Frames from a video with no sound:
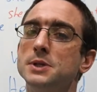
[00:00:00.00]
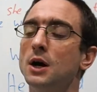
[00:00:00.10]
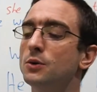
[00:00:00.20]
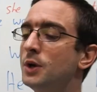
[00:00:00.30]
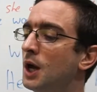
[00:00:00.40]

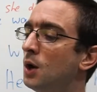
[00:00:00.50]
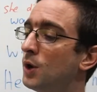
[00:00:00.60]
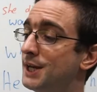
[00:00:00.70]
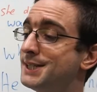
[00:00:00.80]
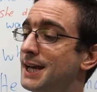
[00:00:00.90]
No.
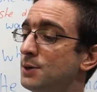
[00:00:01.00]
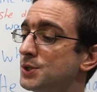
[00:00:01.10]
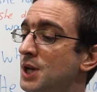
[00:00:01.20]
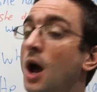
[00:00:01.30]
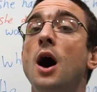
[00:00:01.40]
What he said was,
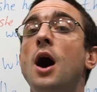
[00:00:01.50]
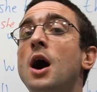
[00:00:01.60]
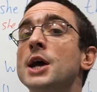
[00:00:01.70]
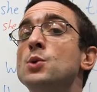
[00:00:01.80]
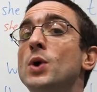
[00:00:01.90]

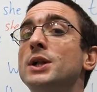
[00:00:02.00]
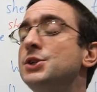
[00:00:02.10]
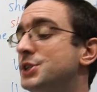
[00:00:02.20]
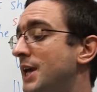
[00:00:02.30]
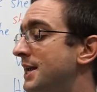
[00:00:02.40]
I will
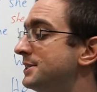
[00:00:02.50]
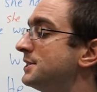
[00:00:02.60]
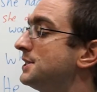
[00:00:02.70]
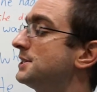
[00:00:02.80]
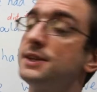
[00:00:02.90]
send, and
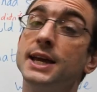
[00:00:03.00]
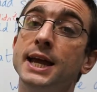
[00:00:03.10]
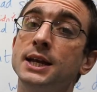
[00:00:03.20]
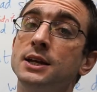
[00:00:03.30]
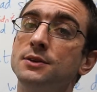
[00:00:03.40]
this is at the
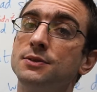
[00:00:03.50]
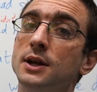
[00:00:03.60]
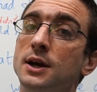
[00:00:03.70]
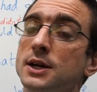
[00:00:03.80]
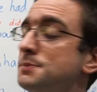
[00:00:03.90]
end of the
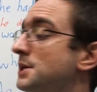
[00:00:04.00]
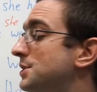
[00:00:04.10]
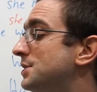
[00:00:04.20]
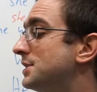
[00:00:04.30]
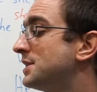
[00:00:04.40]
last
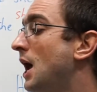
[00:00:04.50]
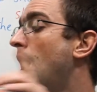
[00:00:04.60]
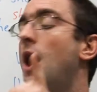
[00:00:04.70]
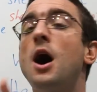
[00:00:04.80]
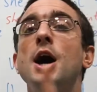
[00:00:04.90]
message, he says,
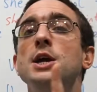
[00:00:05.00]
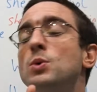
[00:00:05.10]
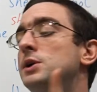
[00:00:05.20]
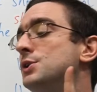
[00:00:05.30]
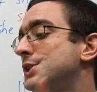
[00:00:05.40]
I
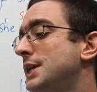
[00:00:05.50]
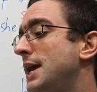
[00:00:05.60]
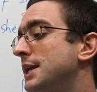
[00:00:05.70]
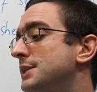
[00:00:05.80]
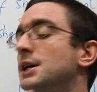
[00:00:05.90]
will
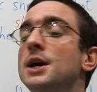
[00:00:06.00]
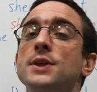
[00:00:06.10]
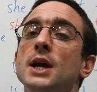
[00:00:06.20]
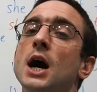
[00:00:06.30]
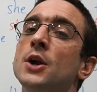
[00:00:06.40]
send
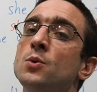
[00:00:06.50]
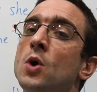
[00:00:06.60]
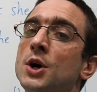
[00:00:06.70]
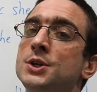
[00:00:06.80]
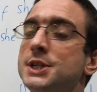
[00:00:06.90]
the
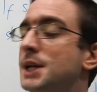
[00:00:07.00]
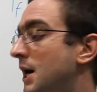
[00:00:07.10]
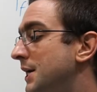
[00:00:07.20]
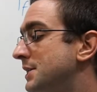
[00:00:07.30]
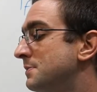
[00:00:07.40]
unwanted
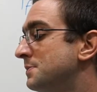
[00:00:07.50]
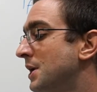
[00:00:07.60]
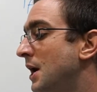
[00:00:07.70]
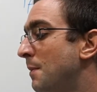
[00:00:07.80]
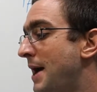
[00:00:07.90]
items
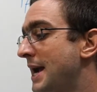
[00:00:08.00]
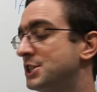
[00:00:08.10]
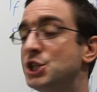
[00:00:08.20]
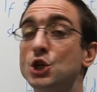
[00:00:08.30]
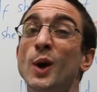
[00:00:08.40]
back
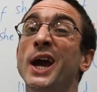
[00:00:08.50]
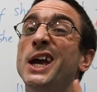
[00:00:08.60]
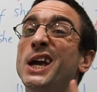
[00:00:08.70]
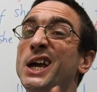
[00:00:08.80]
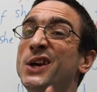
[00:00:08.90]
to
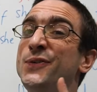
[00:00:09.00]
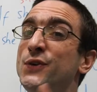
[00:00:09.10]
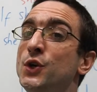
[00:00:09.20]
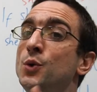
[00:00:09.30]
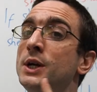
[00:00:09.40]
you if
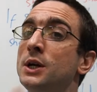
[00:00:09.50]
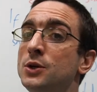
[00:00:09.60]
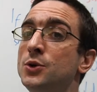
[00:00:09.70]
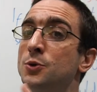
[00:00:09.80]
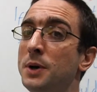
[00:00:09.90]
you
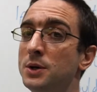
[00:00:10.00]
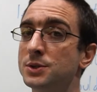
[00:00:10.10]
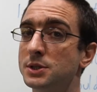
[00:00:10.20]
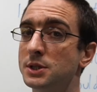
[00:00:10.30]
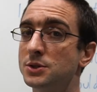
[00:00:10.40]
include
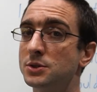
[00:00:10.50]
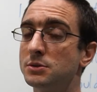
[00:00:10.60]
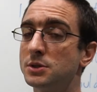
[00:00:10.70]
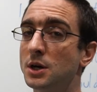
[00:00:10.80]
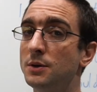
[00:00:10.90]
postage.
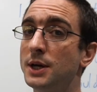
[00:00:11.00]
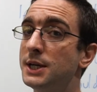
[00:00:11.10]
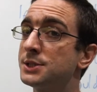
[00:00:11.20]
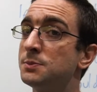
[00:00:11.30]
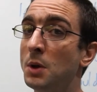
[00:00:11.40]
So, he
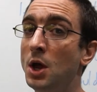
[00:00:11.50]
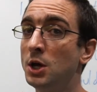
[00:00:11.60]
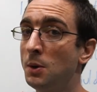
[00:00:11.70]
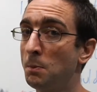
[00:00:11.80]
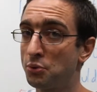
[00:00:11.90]

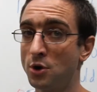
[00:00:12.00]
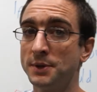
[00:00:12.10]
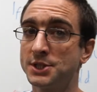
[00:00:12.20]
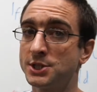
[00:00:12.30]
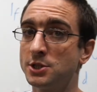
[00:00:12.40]
doesn't
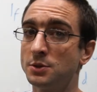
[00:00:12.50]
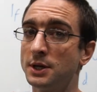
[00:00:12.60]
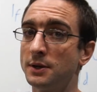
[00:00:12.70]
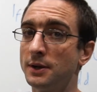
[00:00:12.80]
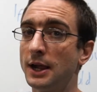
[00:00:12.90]
promise to do
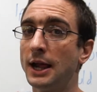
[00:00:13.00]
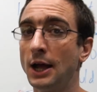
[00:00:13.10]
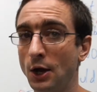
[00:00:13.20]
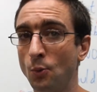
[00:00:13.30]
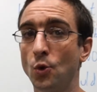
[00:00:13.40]
it
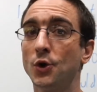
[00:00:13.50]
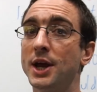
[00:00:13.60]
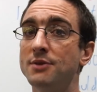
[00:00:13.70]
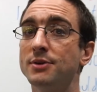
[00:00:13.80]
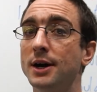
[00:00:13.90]

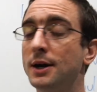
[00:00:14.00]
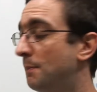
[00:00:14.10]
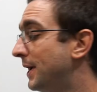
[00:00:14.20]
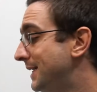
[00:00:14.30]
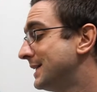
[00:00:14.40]
whatever,
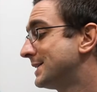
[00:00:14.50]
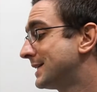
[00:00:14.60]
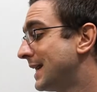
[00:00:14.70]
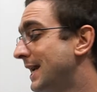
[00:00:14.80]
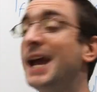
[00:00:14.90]
but he does
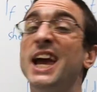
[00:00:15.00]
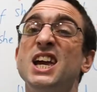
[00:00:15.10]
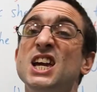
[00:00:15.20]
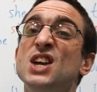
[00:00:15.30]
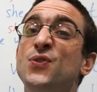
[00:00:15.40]
say,
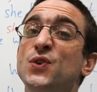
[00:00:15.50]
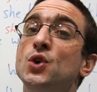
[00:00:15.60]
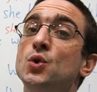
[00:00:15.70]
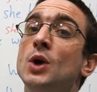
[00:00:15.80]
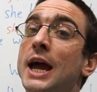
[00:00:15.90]
if
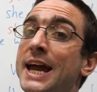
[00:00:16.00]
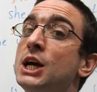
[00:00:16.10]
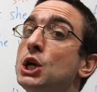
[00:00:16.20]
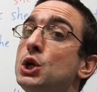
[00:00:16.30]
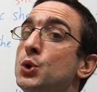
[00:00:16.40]
you
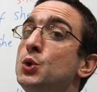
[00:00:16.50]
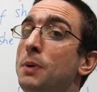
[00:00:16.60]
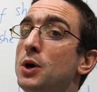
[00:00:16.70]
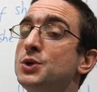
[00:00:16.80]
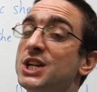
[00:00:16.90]
include
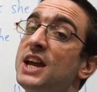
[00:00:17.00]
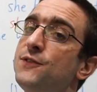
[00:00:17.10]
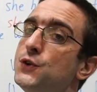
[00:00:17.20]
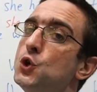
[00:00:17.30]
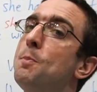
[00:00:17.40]
postage, if
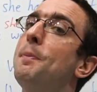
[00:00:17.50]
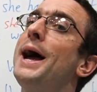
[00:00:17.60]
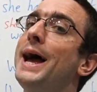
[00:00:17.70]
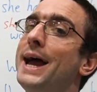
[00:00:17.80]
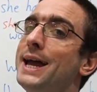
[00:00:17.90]
you
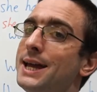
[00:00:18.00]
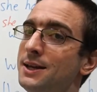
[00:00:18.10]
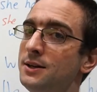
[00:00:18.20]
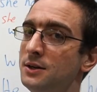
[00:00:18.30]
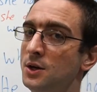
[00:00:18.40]

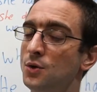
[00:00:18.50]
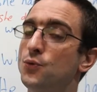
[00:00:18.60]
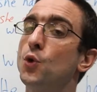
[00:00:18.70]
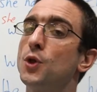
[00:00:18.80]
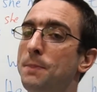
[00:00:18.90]
pay
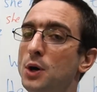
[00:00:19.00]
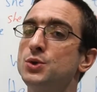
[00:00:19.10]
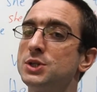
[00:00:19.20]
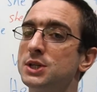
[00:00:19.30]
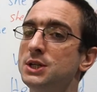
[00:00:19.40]
for the
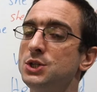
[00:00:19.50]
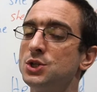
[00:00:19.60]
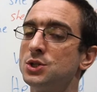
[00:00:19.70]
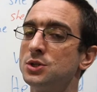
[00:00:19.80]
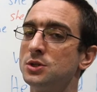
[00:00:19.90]

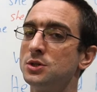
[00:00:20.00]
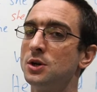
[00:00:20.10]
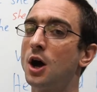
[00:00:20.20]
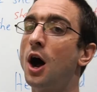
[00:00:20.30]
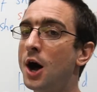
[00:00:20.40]
postage,
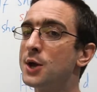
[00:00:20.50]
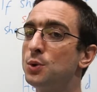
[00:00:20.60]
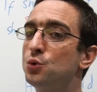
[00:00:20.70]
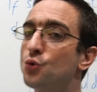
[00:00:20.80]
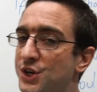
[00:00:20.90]
I
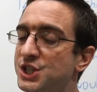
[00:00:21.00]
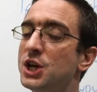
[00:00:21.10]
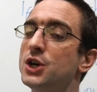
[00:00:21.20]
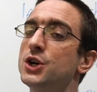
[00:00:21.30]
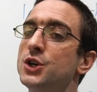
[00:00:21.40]
will
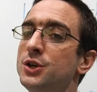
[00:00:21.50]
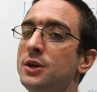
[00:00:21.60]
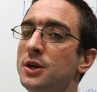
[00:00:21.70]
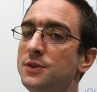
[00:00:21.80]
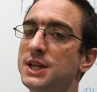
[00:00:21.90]

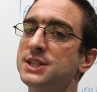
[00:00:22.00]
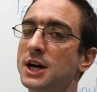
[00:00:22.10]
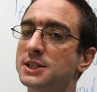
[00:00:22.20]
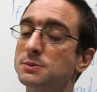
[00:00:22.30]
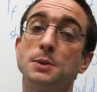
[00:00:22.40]
return these
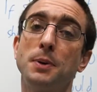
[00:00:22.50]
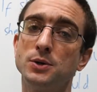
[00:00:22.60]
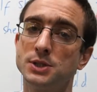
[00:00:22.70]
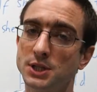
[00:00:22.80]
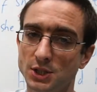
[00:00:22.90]
items. The
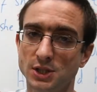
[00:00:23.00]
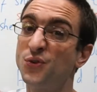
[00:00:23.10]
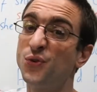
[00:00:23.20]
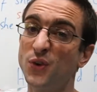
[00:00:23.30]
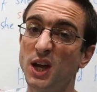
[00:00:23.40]
postage is the
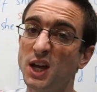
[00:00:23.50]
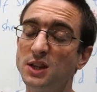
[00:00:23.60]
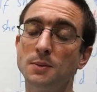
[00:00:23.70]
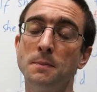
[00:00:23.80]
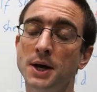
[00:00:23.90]
fee,
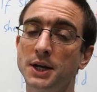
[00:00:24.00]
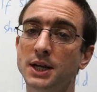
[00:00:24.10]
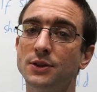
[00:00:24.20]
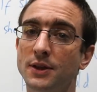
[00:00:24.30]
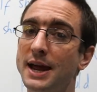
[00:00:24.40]
the money
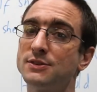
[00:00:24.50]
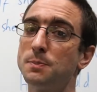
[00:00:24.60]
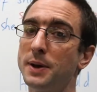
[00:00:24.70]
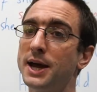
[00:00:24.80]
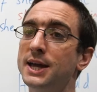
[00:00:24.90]
that they have to
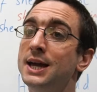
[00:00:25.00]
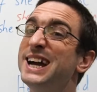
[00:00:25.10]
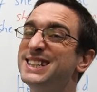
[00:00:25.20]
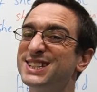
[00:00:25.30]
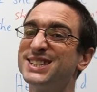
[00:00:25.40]

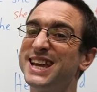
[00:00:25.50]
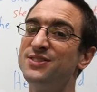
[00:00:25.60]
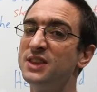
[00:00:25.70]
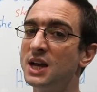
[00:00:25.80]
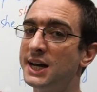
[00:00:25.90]
pay to
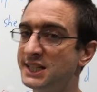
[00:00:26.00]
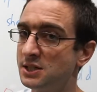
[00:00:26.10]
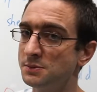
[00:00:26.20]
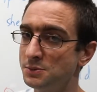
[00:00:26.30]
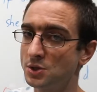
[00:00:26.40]
send the
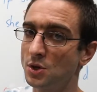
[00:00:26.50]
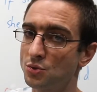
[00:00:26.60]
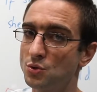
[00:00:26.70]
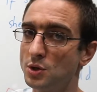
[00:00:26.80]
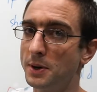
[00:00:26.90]
items
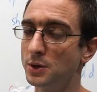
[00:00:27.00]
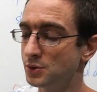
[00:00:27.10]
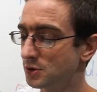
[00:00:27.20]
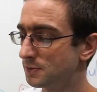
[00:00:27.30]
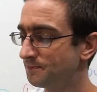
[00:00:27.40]
through the post.